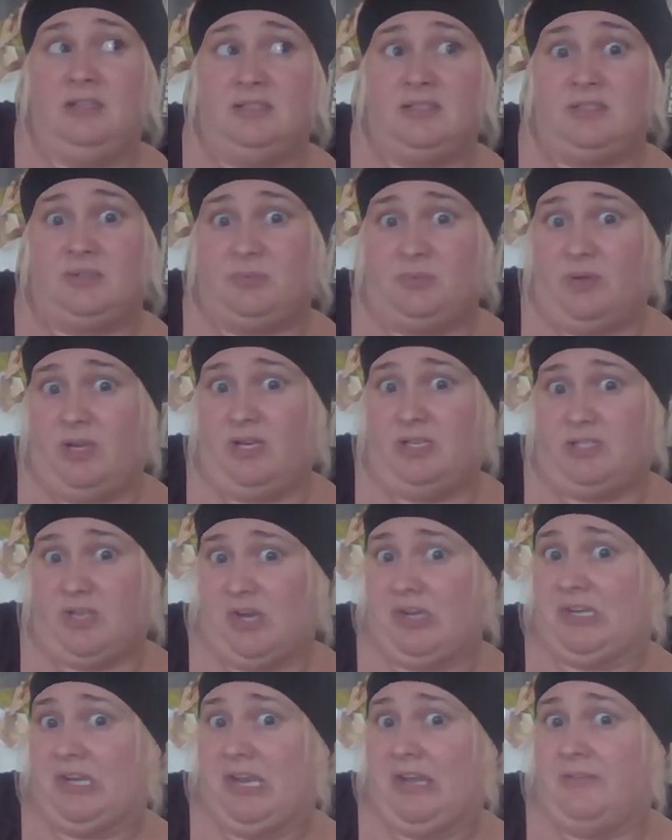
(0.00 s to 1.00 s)
It's what a
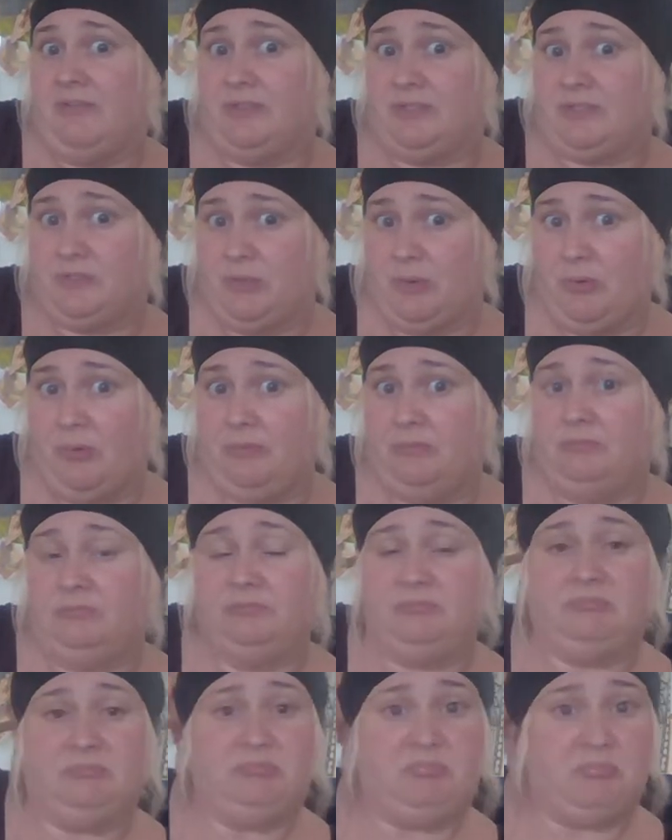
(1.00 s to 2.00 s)
dark night of the soul
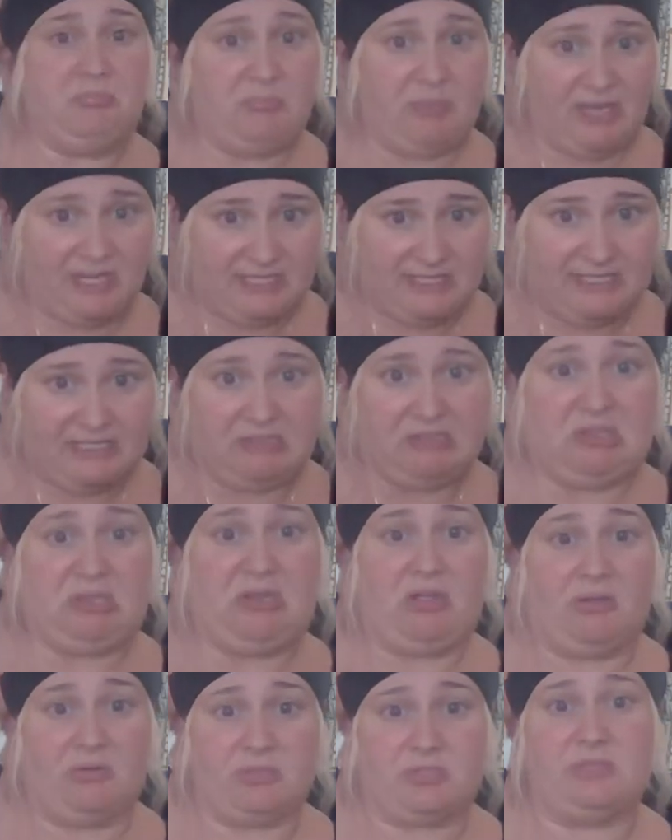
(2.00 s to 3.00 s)
basically
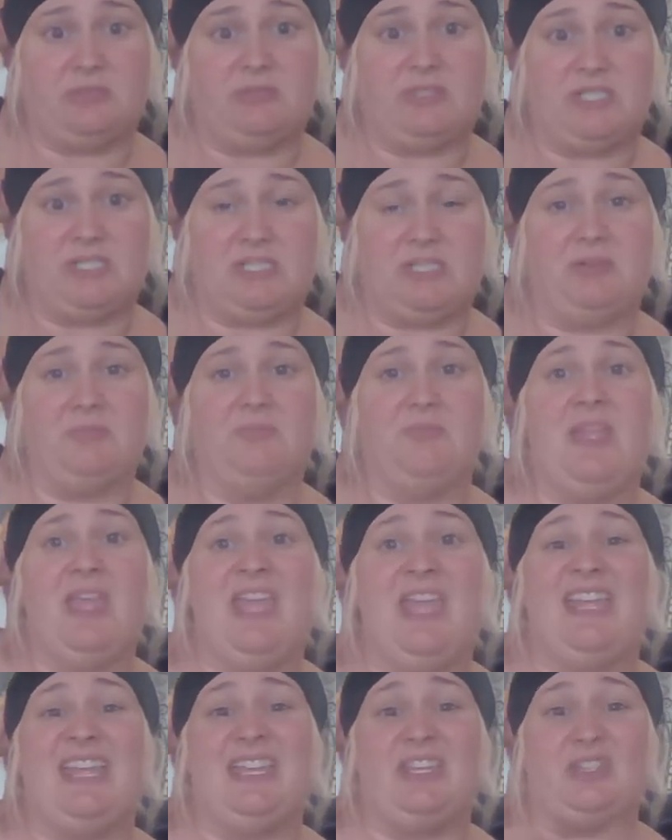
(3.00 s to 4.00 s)
calls you to do.
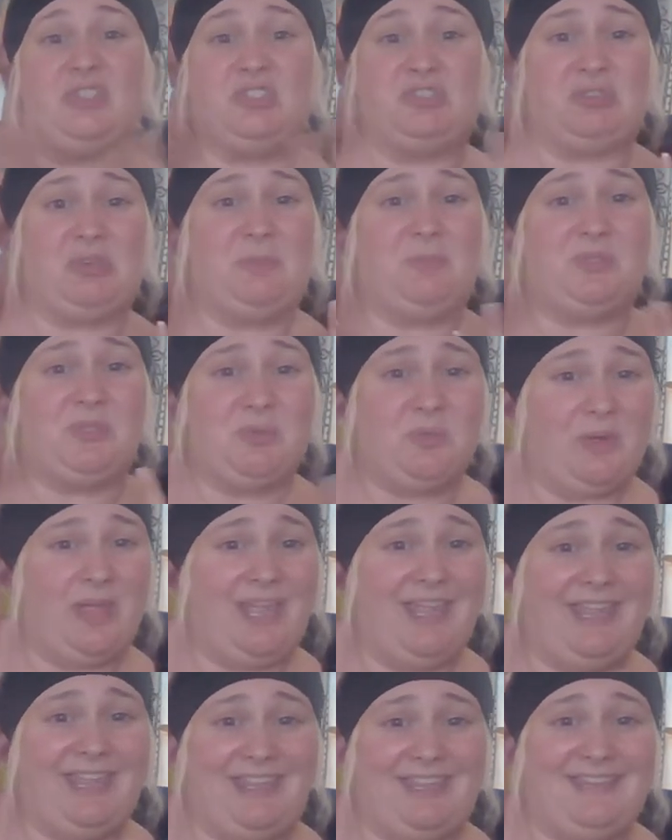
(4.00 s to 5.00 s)
It strips
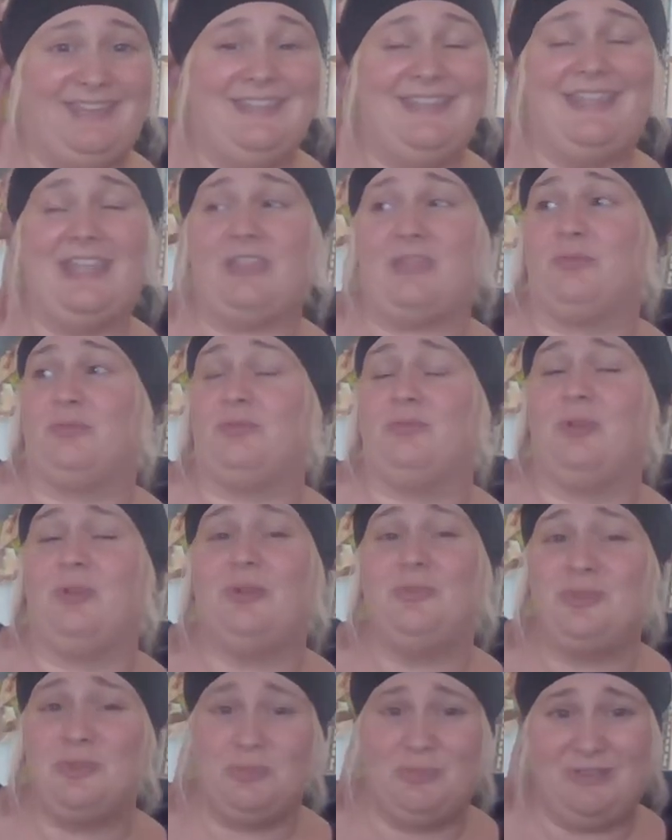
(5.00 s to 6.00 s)
away, it
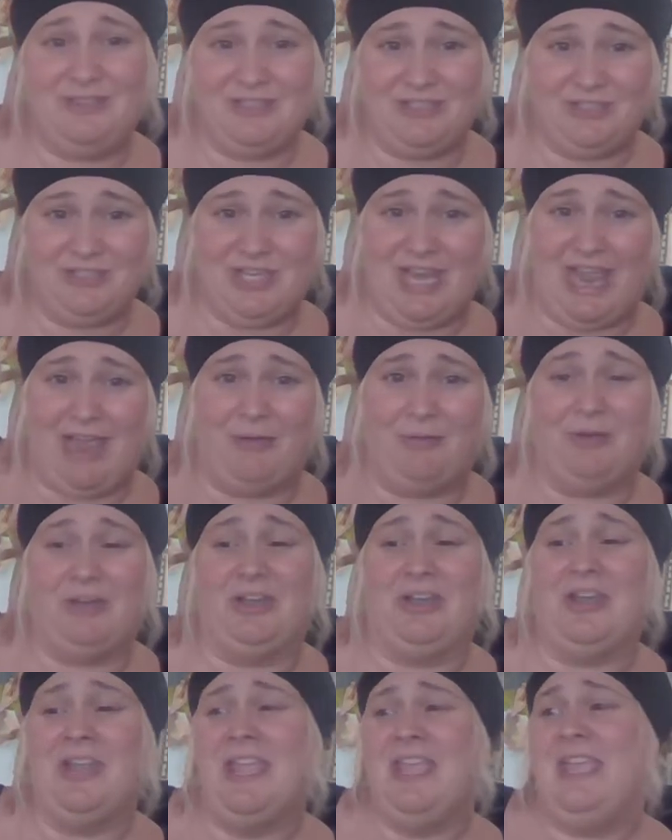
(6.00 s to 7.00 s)
throws you in the
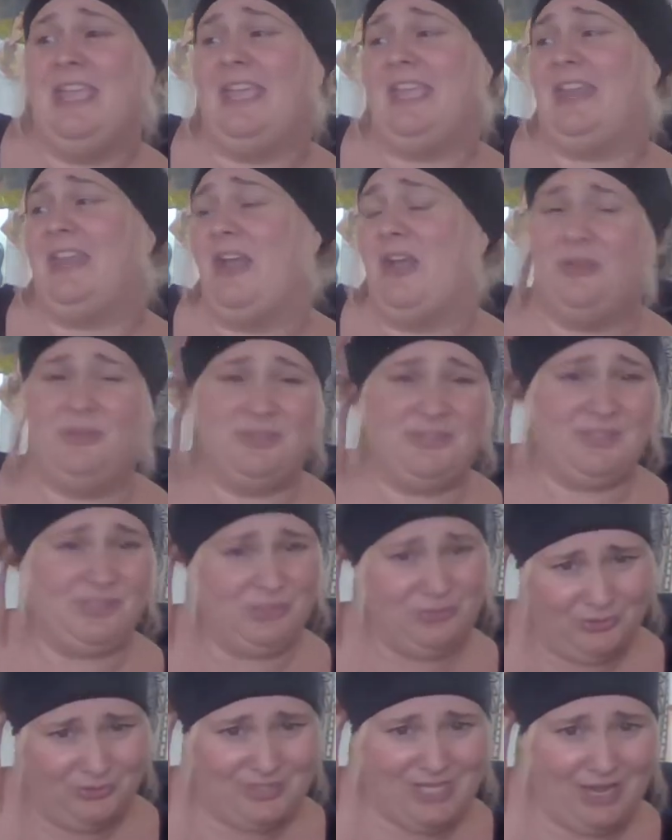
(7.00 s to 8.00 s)
shower, it hoses
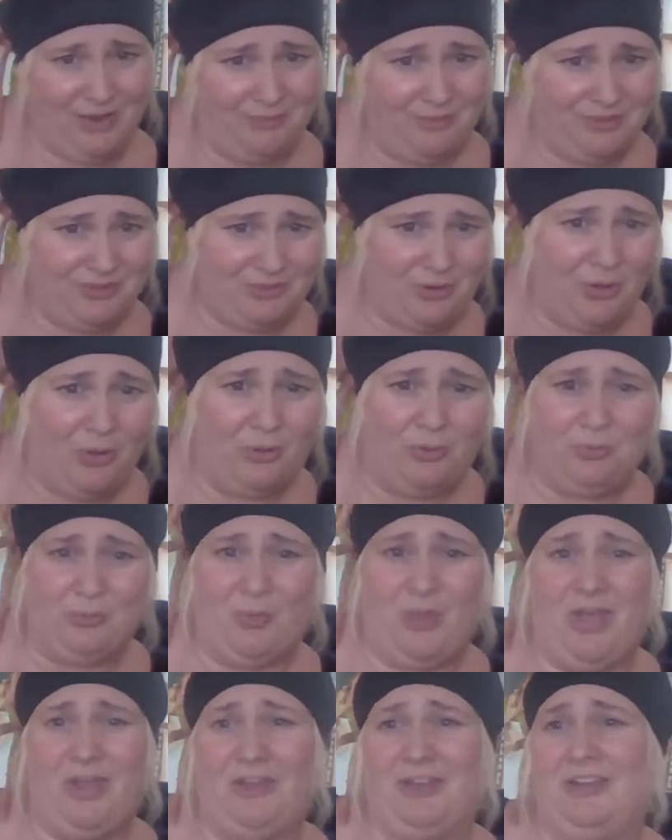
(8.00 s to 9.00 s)
you down with cold
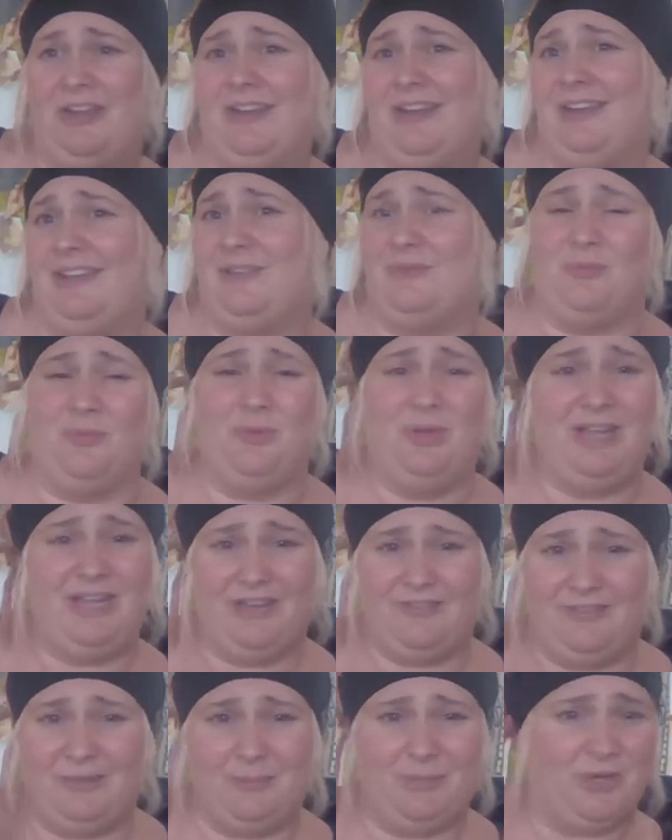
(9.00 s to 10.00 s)
water and
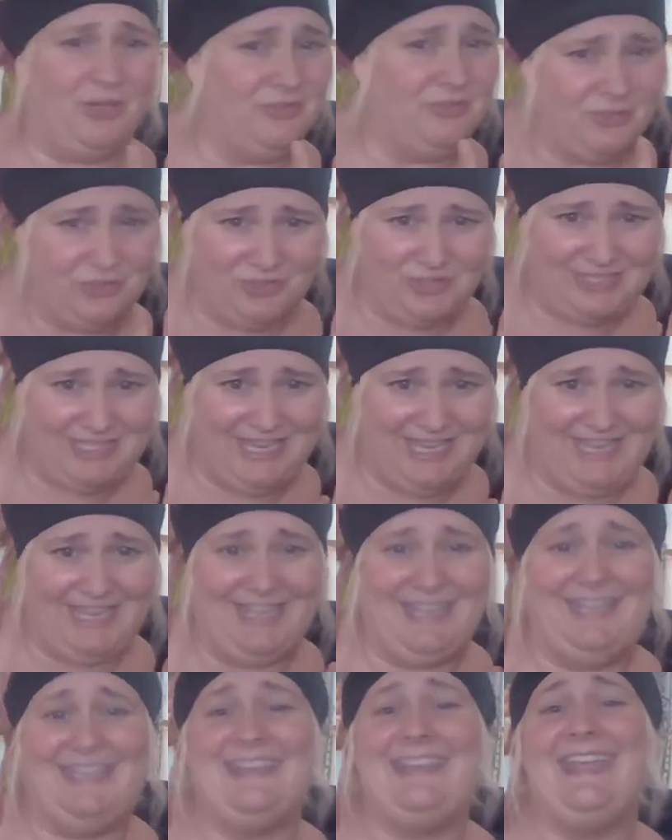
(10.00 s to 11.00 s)
whatever burns your
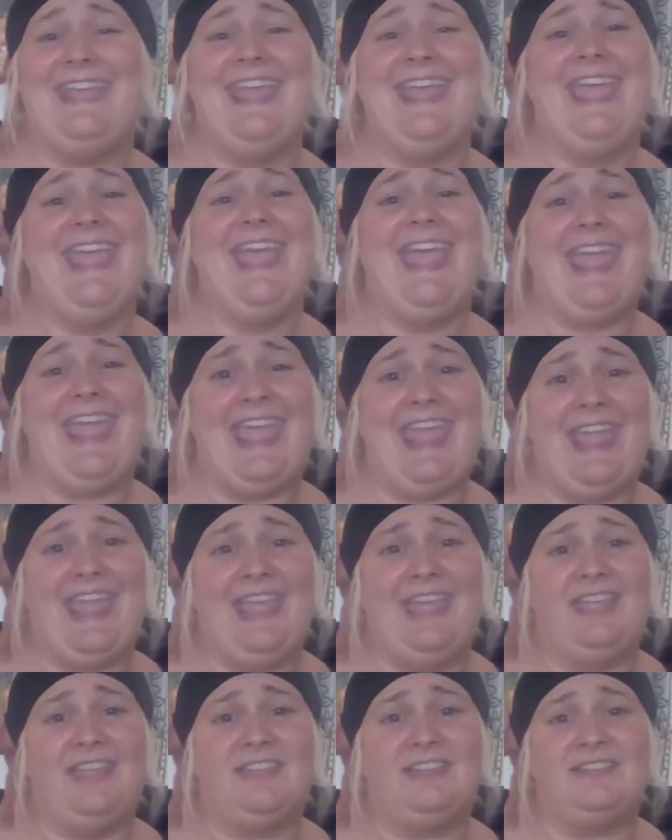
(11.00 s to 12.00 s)
skin,
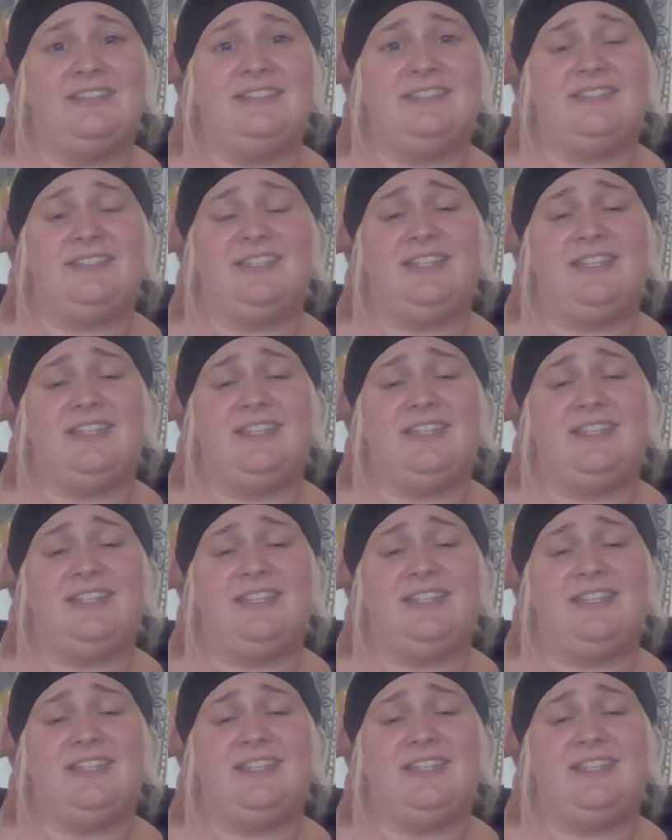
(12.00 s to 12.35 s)
and